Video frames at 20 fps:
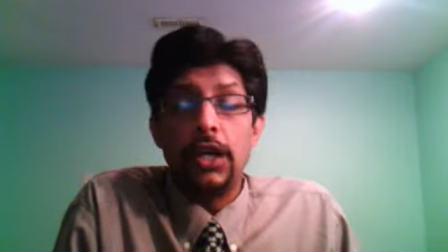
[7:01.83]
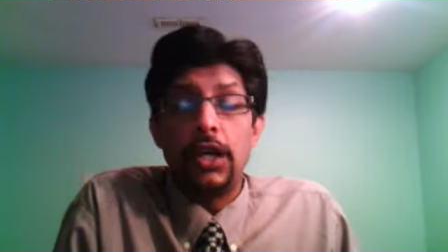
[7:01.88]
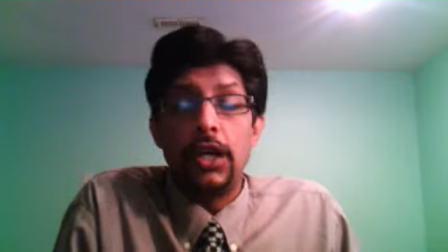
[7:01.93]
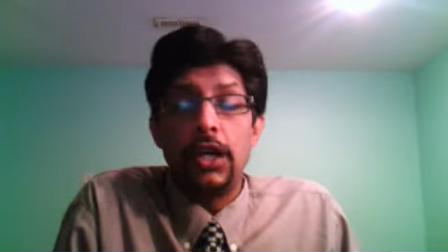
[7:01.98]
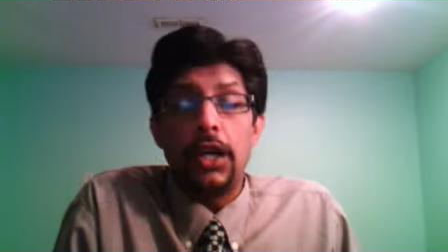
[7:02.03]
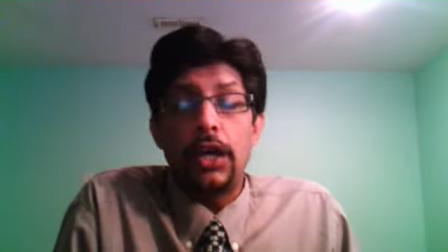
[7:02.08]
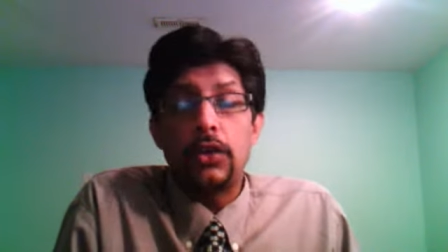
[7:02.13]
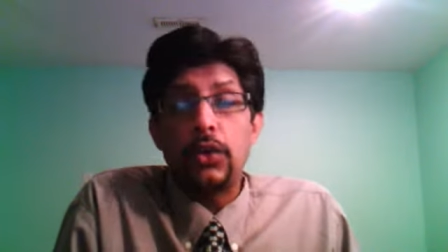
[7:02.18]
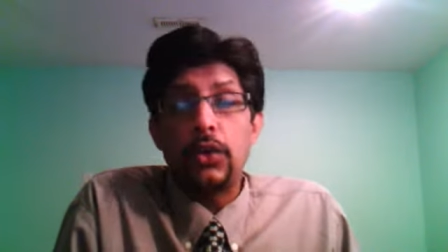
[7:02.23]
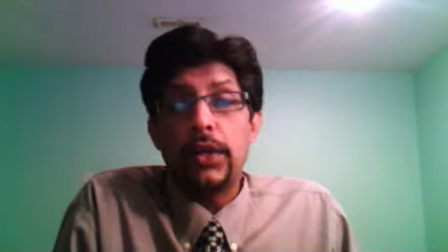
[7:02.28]

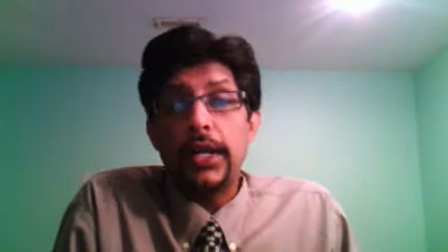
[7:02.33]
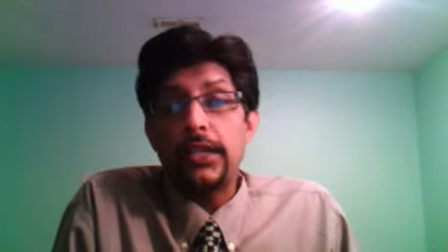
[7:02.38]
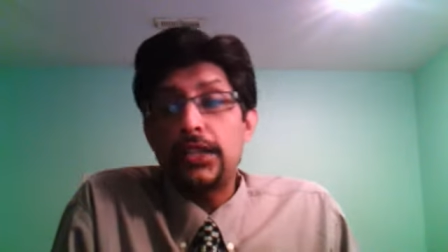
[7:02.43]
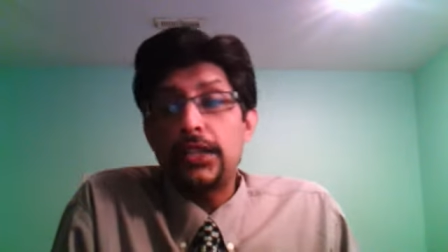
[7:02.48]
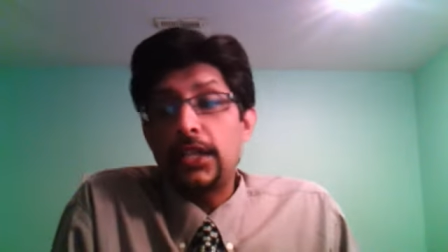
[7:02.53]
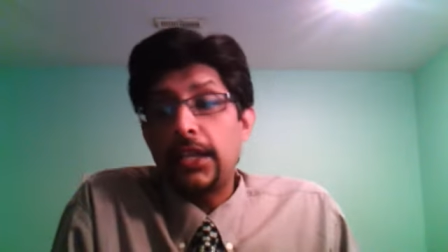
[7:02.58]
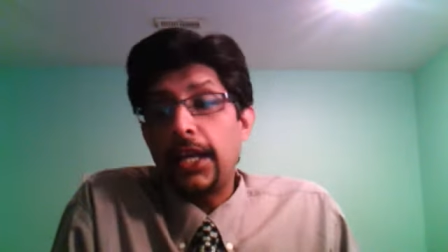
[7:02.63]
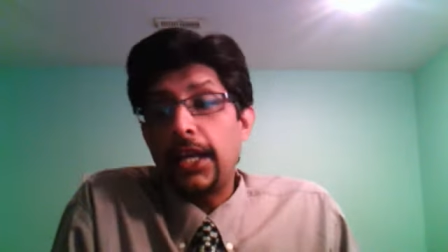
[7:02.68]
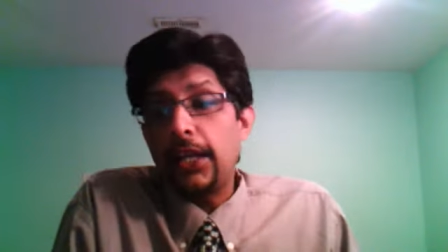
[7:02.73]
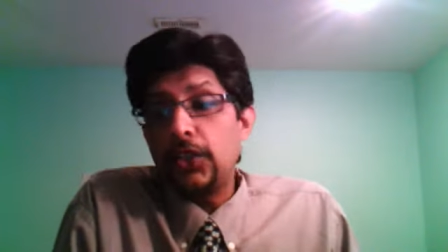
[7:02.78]
to get
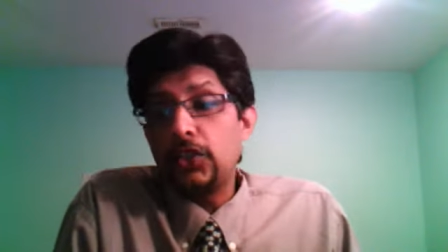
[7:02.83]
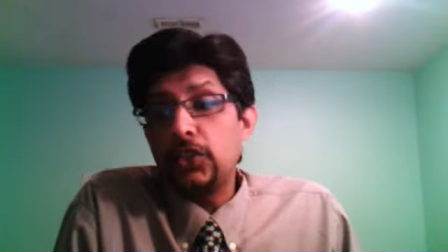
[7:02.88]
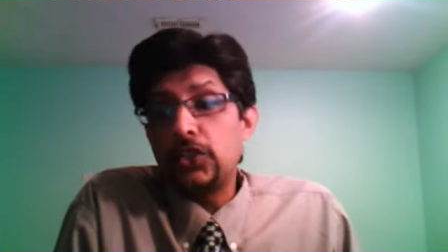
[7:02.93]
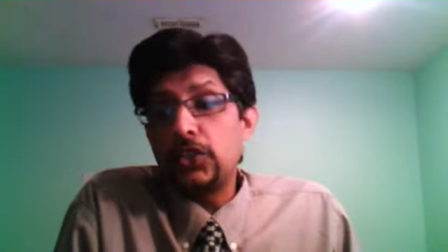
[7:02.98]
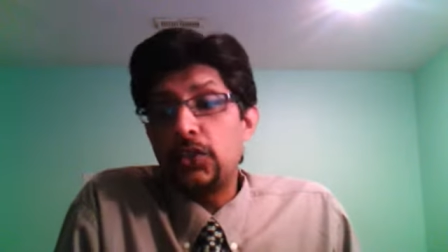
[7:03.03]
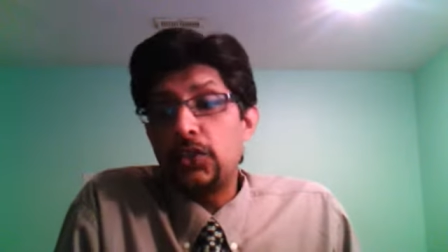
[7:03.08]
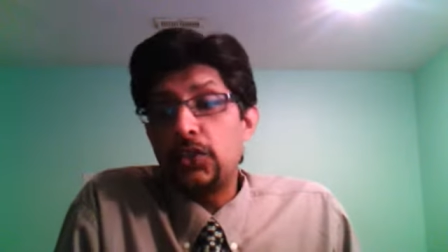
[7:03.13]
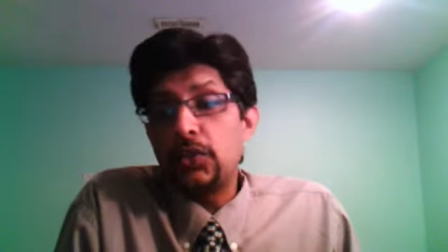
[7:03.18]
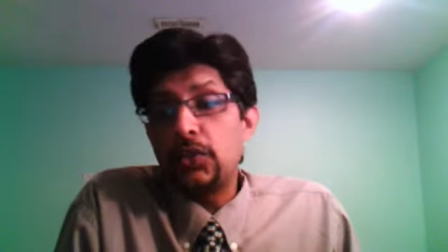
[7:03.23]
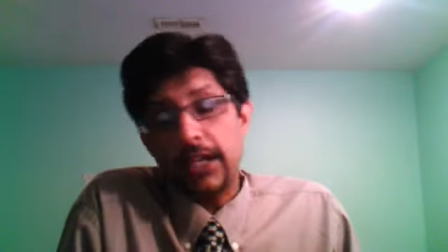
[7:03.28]
that
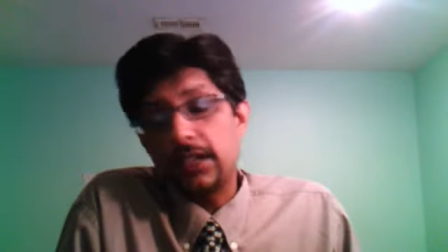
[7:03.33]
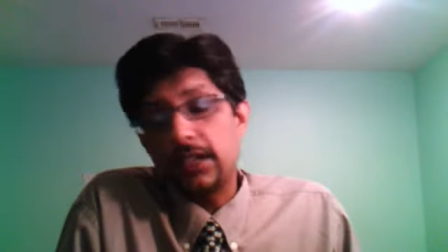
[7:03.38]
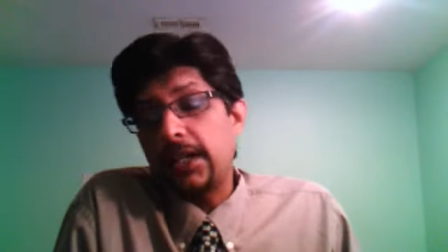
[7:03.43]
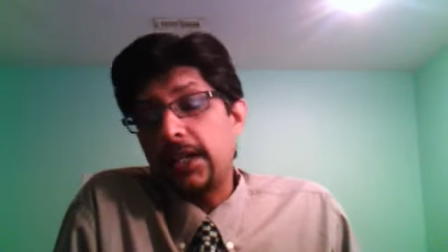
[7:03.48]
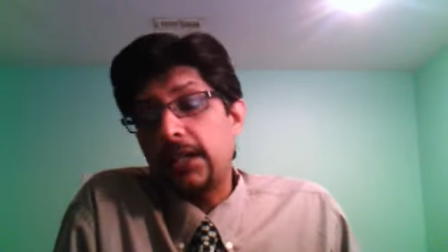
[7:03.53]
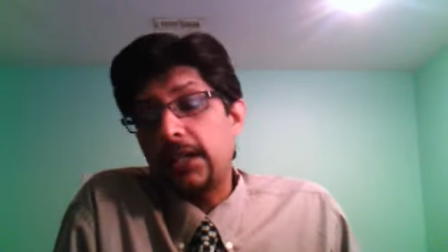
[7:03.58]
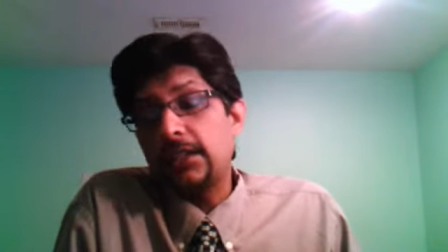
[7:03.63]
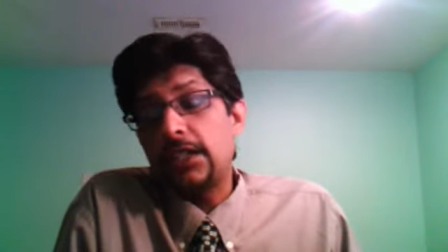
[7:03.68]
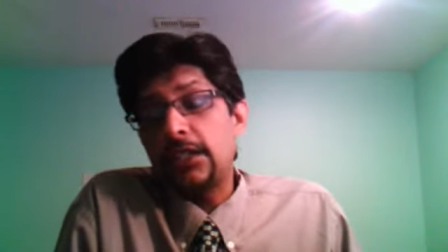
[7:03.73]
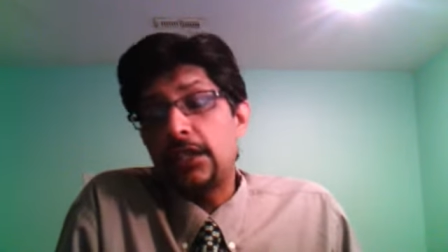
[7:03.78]
elusive wicket,
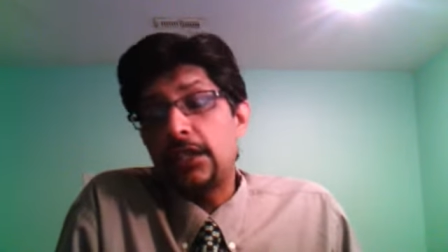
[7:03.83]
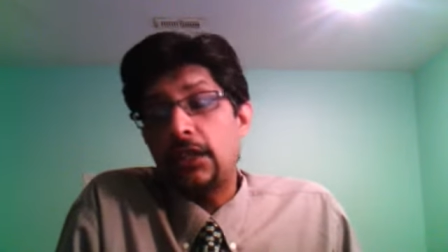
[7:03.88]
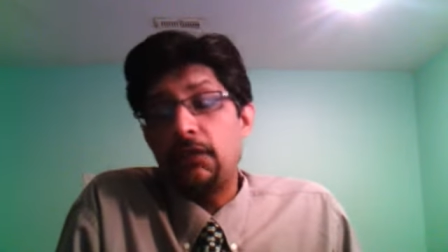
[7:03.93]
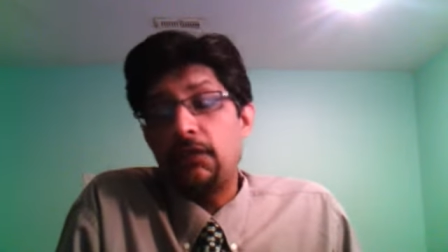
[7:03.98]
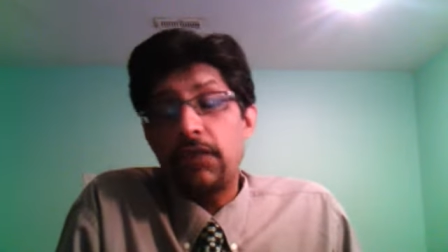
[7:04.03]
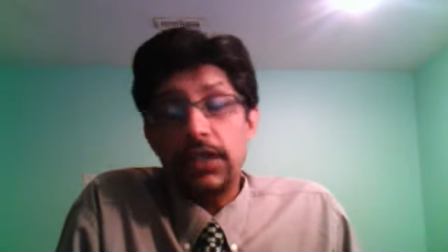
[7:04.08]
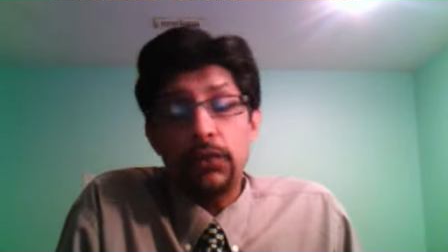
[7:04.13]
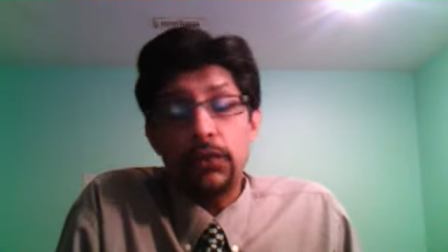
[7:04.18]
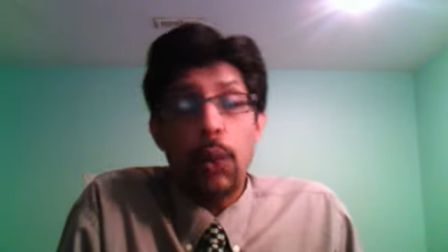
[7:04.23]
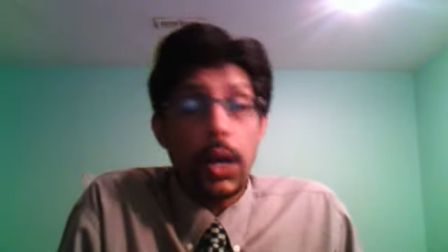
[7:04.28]
get that
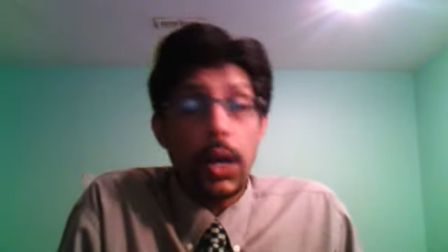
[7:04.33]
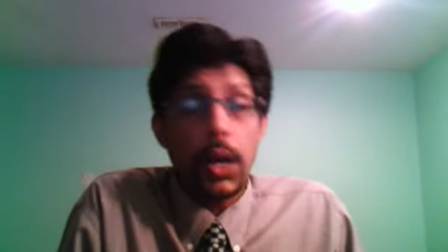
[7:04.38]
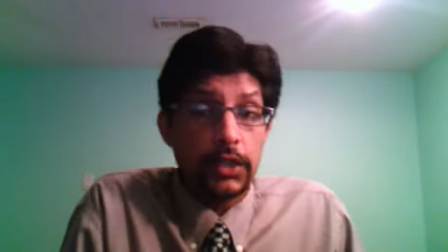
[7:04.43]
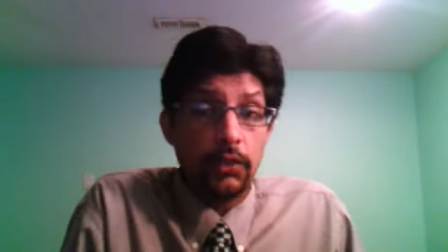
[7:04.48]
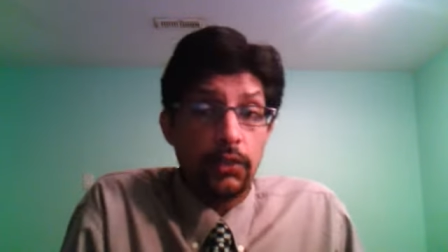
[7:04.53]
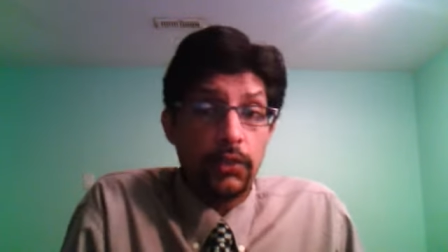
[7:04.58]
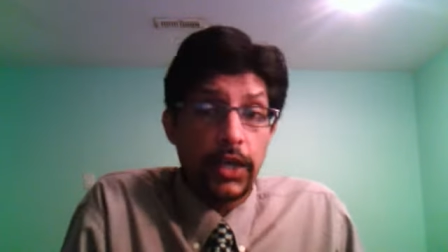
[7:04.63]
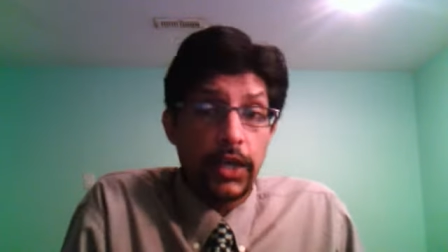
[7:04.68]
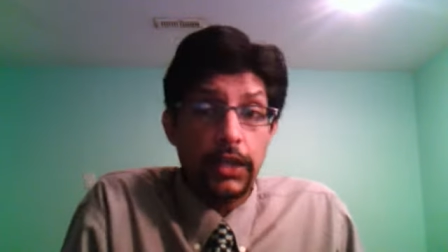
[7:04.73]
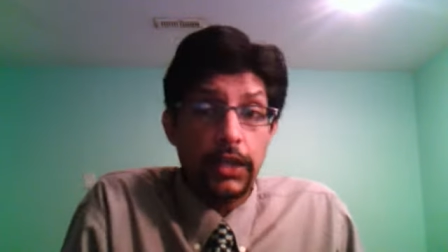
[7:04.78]
very vital
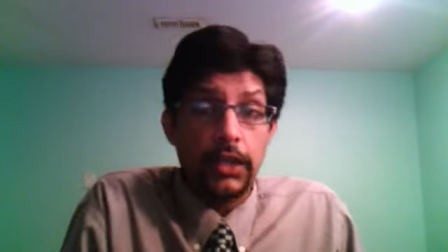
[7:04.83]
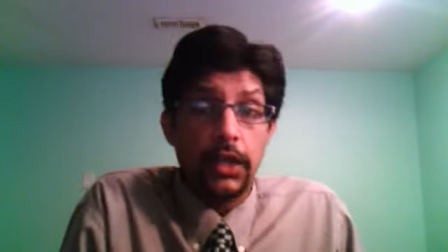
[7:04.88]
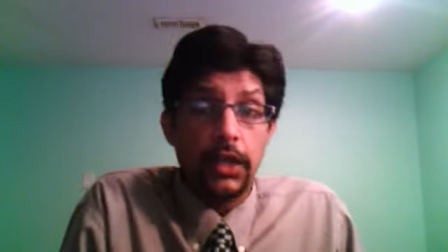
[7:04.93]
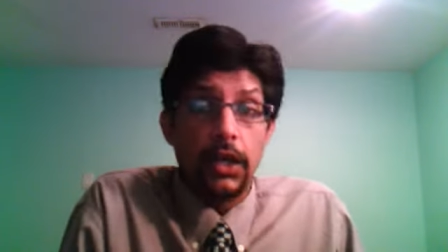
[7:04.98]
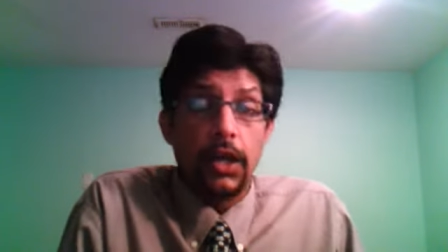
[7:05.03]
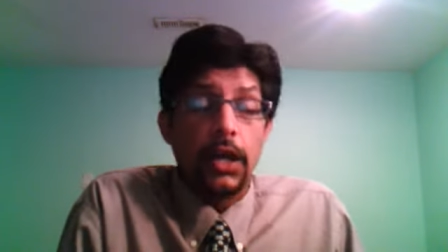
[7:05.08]
wicket